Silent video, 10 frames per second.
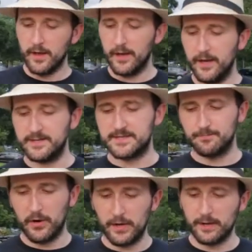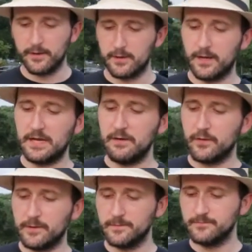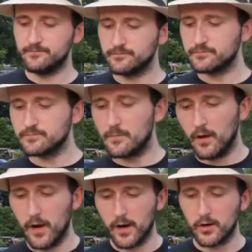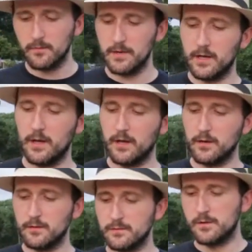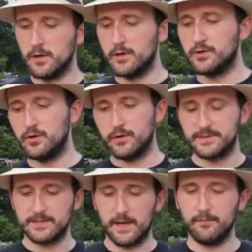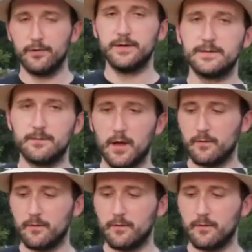It's burning a little uneven. Could be due to the slight breeze I'm getting